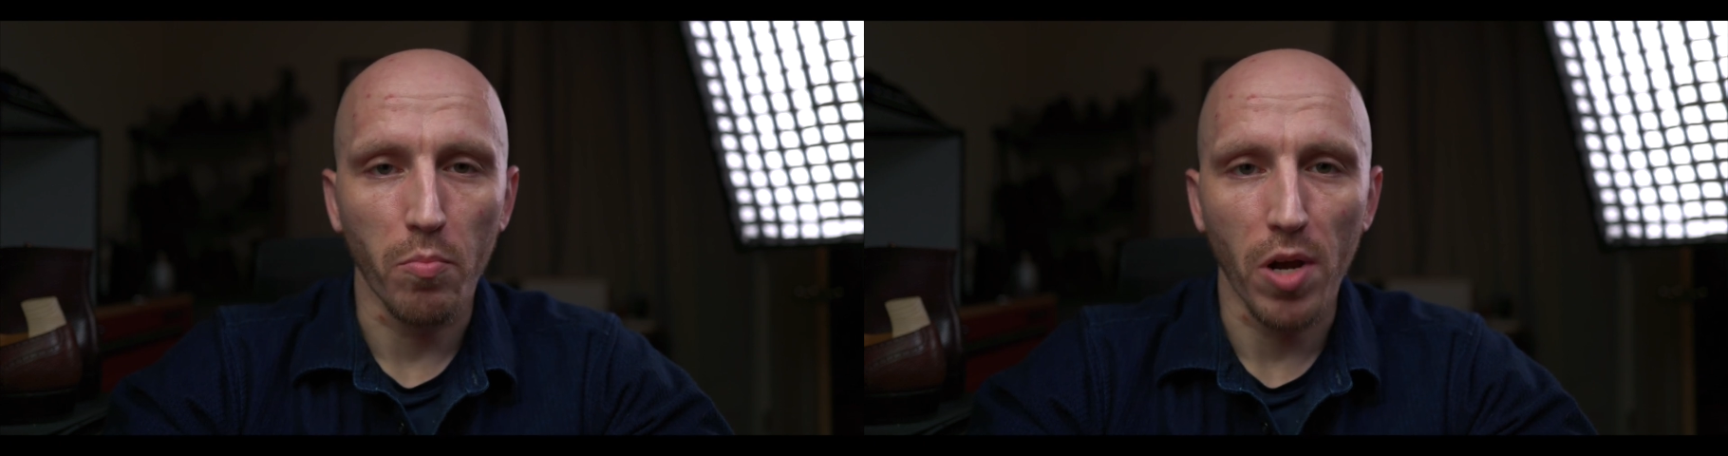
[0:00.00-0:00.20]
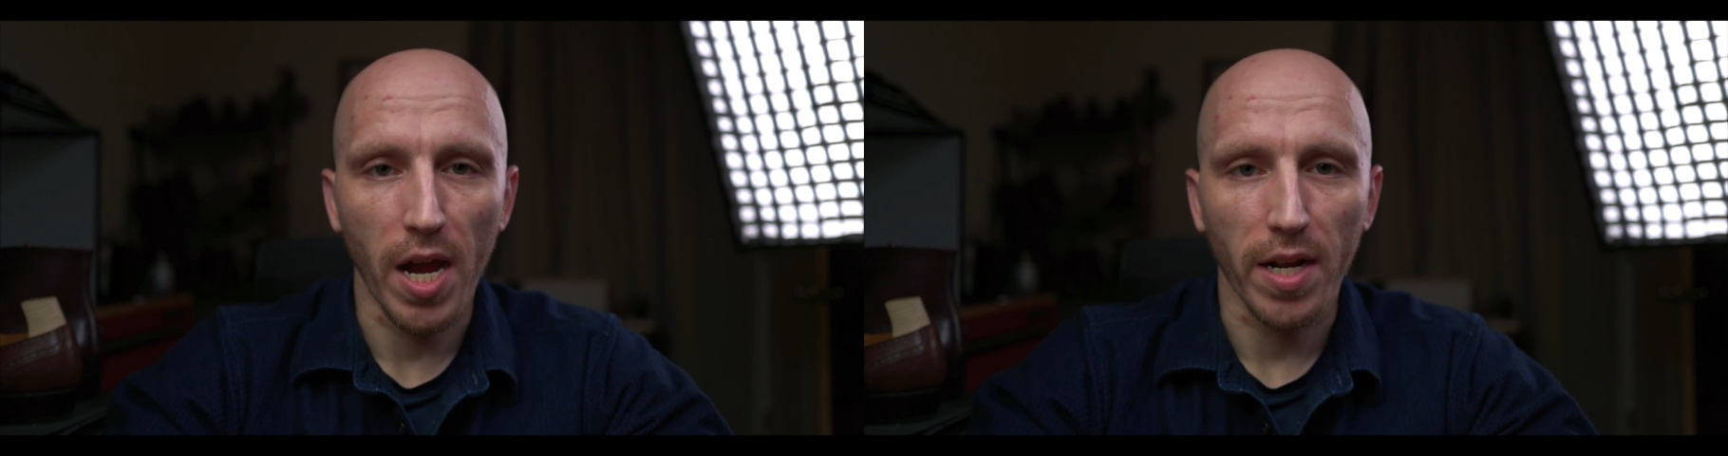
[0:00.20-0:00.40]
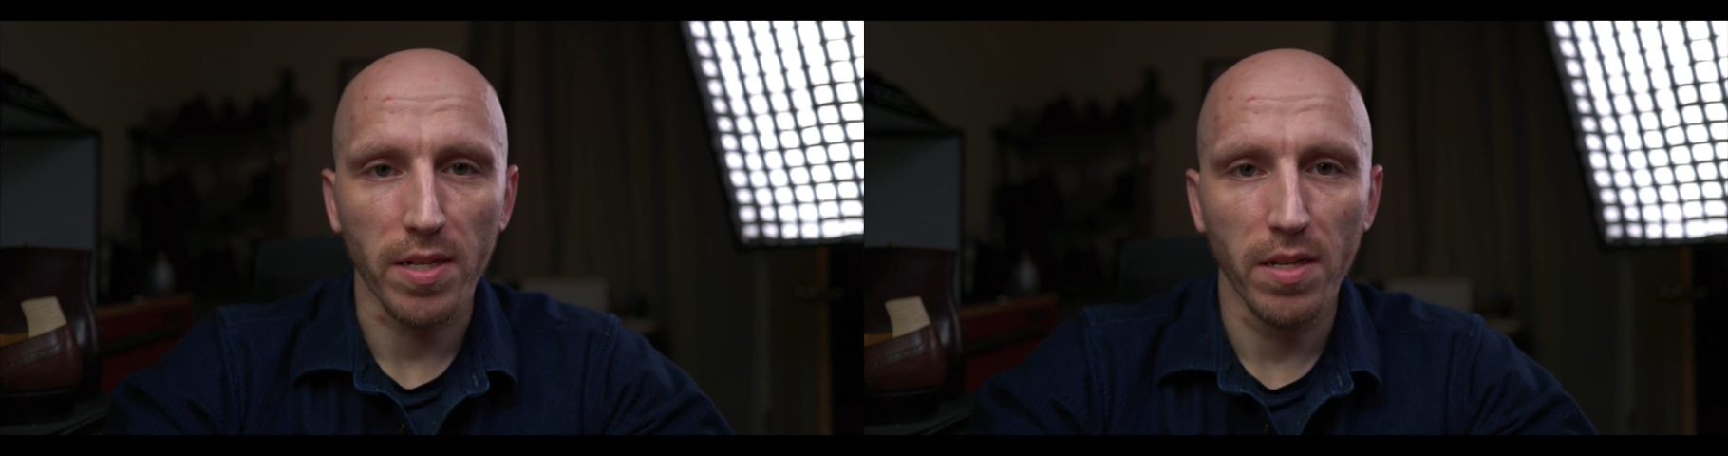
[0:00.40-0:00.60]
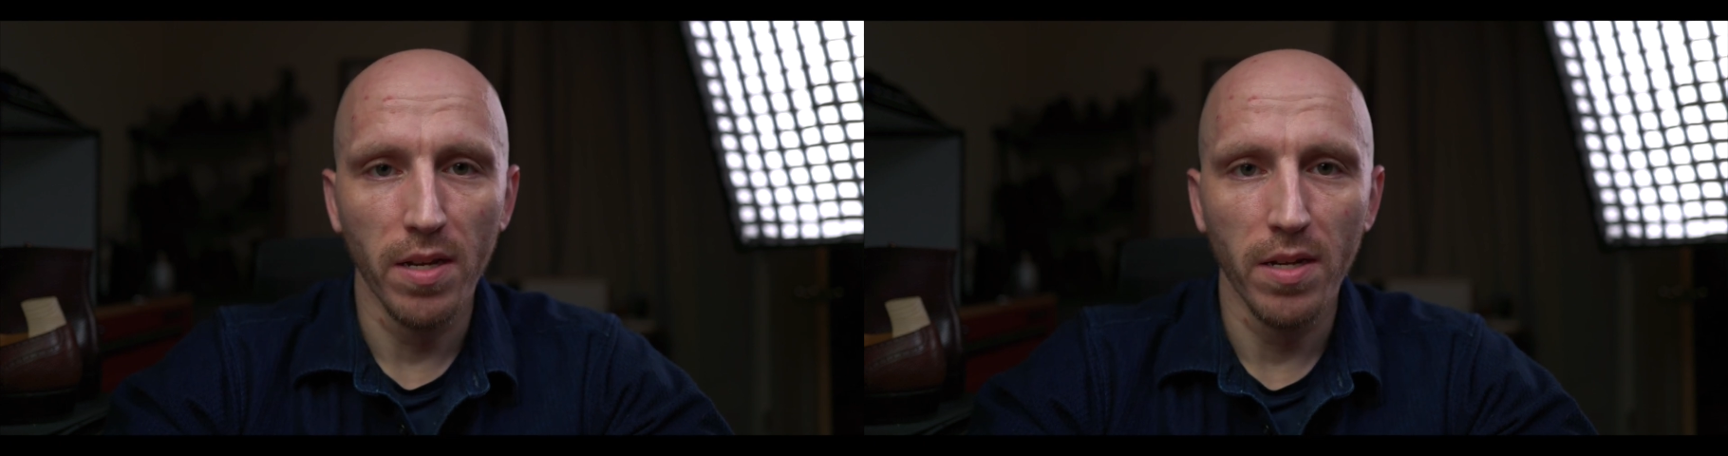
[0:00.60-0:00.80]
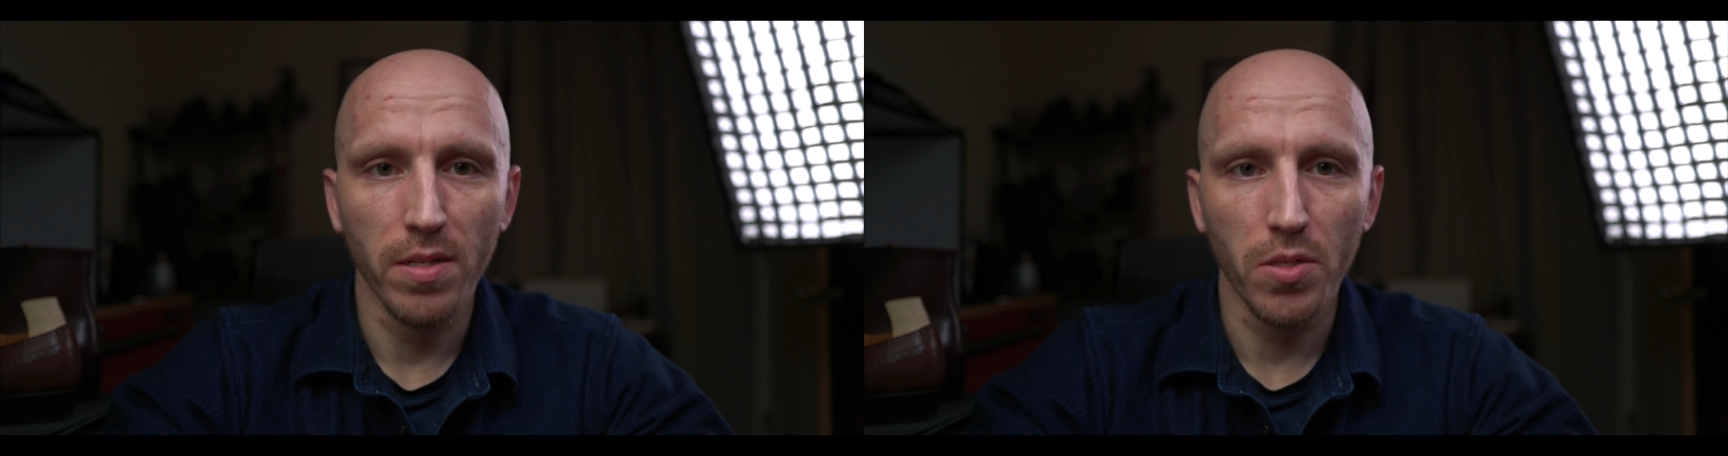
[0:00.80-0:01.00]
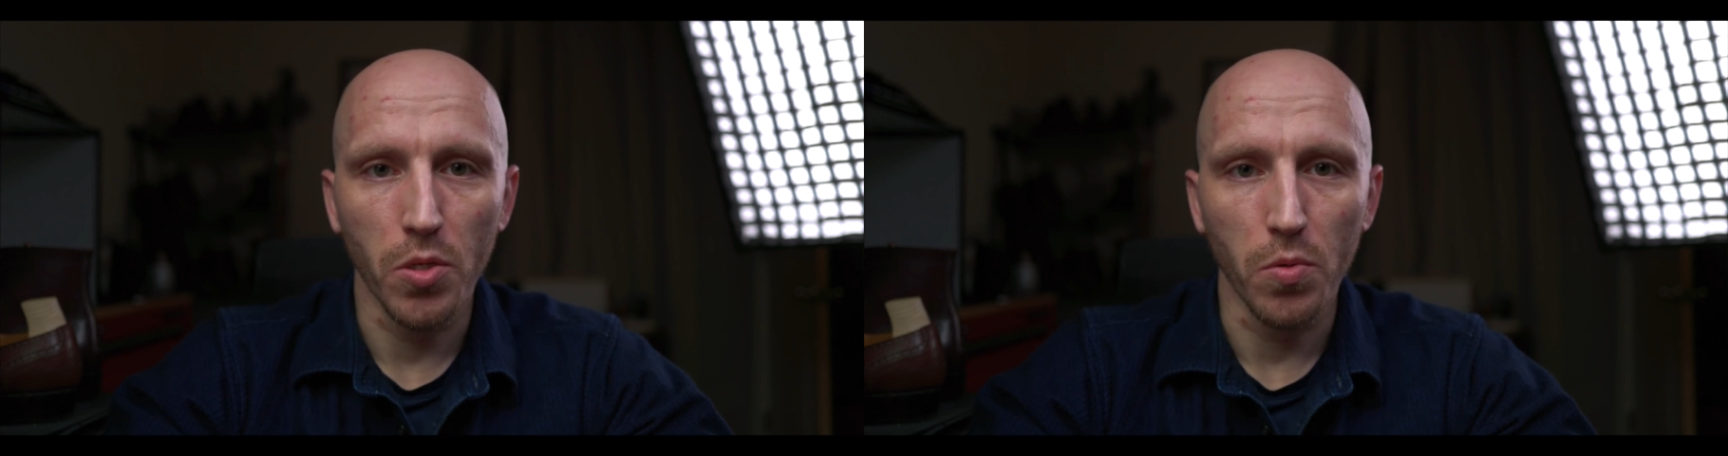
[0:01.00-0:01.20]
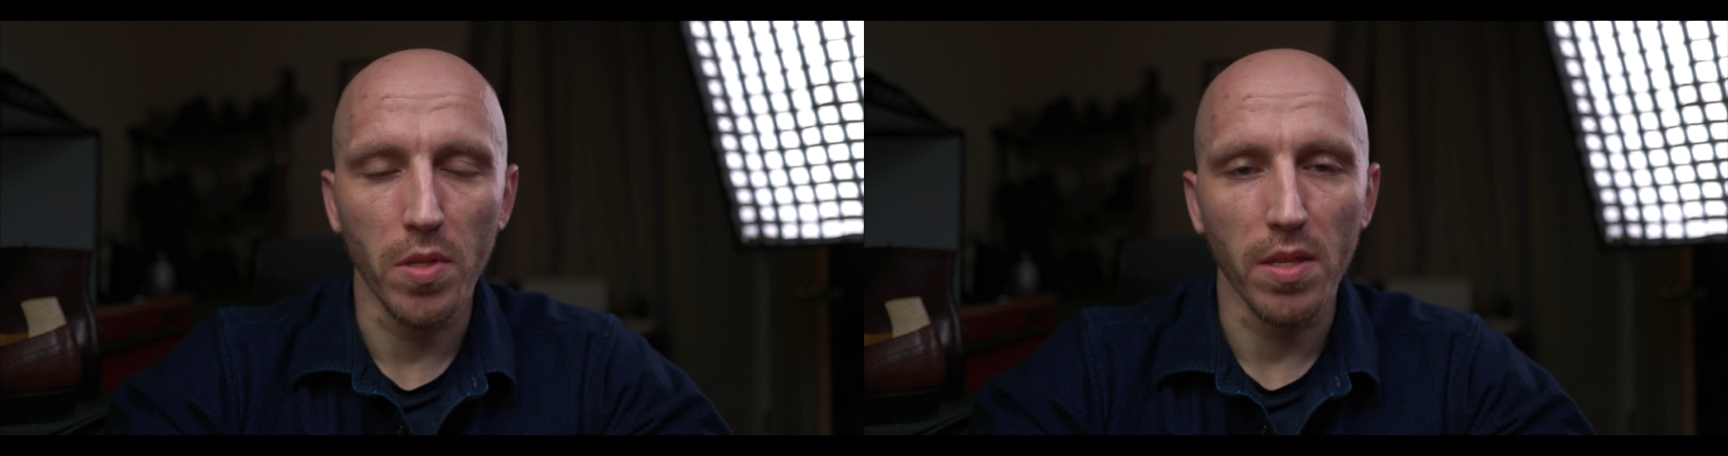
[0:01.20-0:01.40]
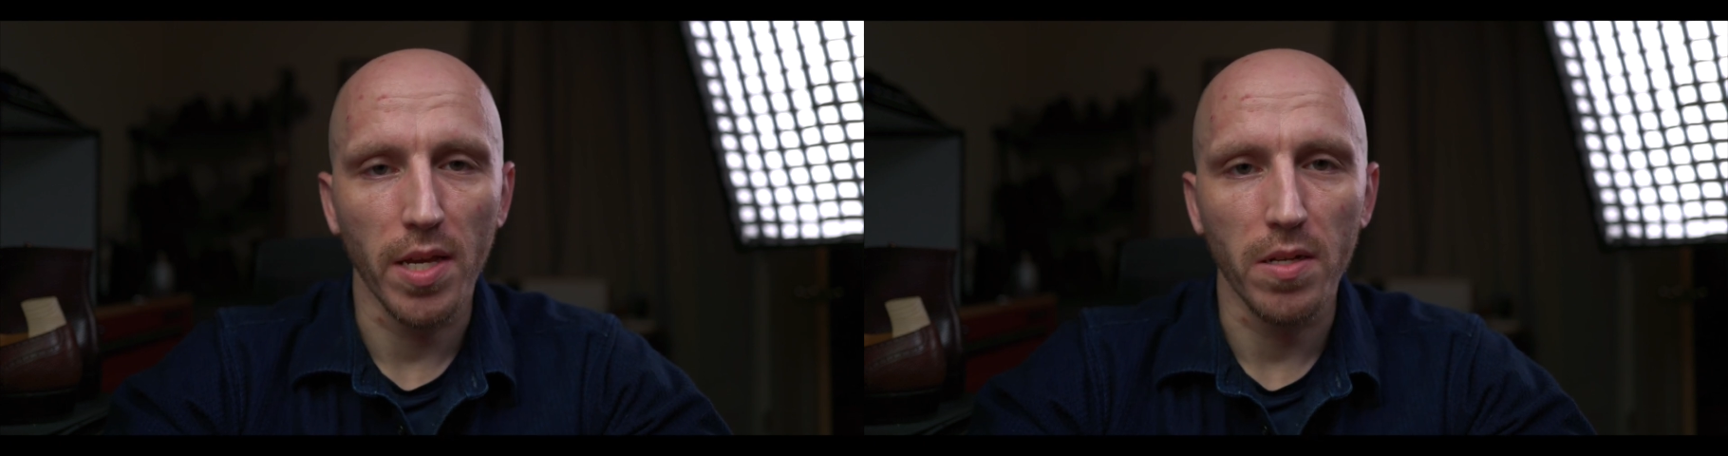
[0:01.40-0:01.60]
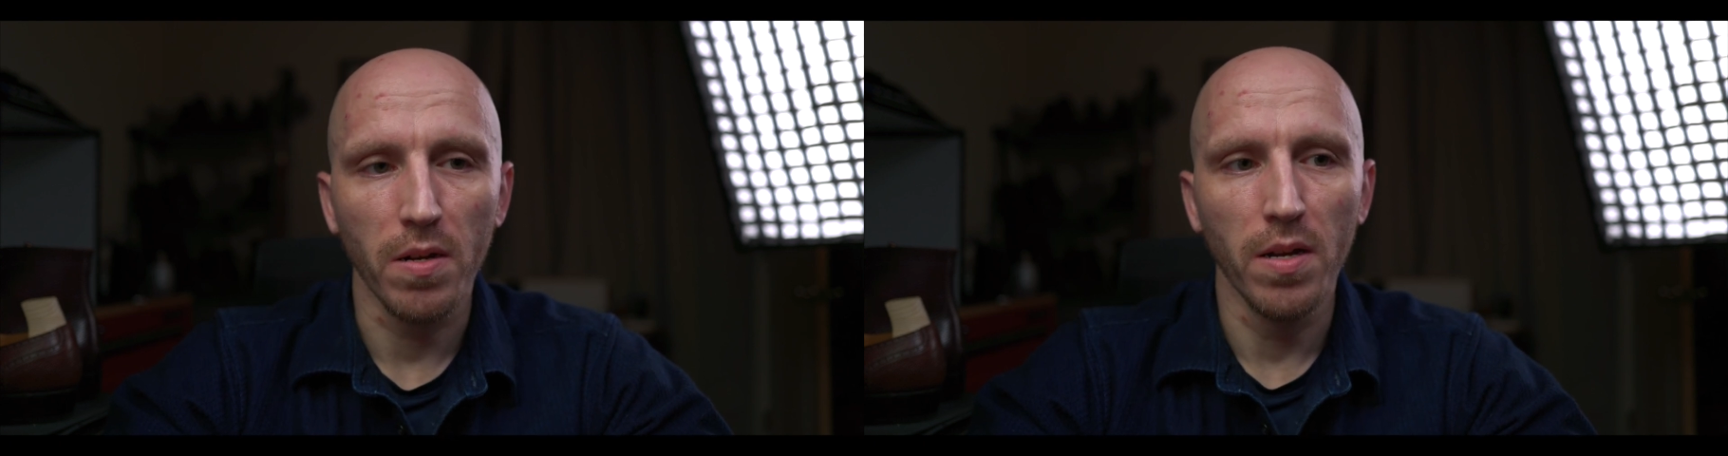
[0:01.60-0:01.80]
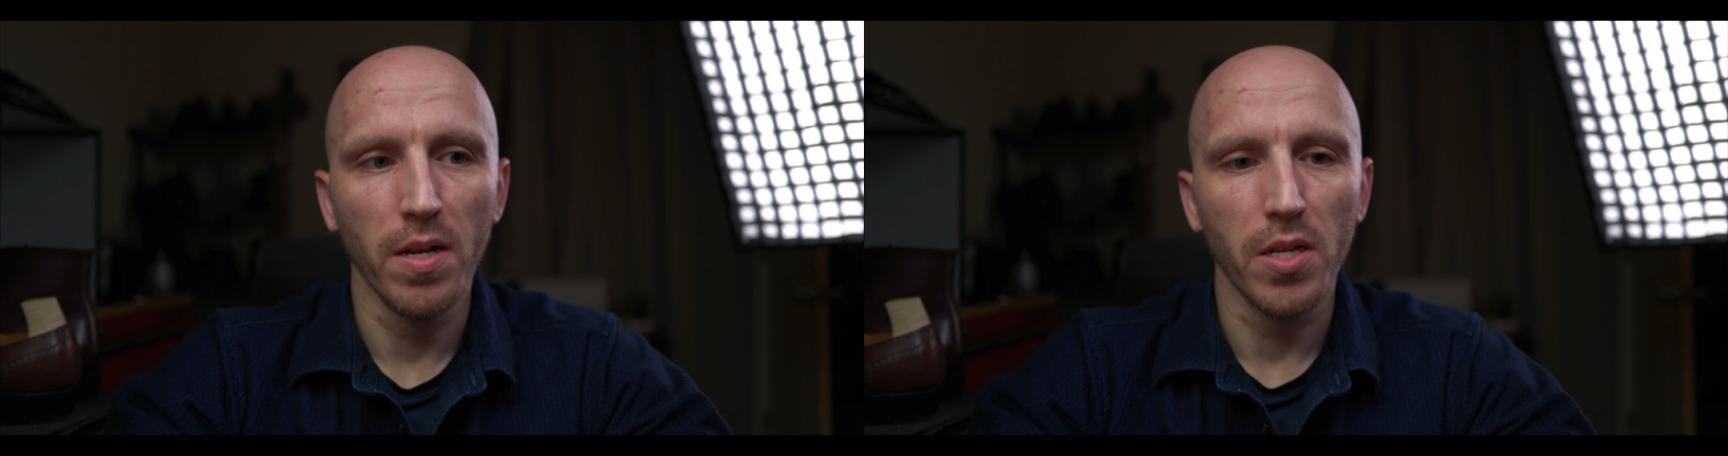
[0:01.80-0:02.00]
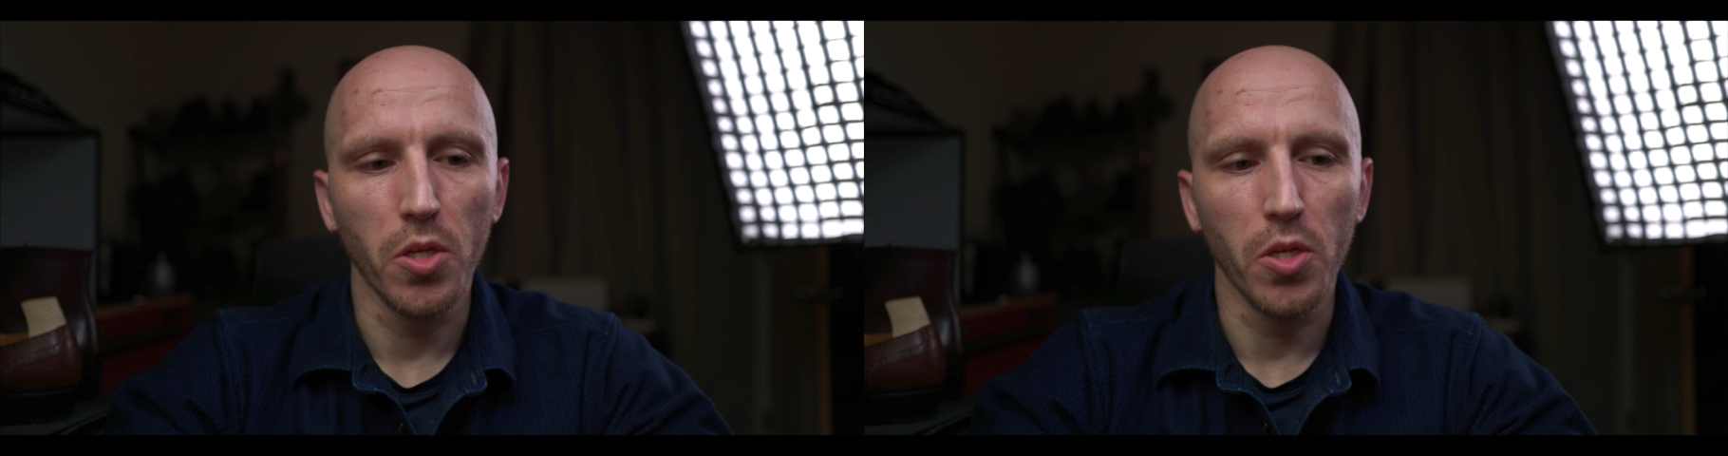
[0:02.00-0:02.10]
product to the leather.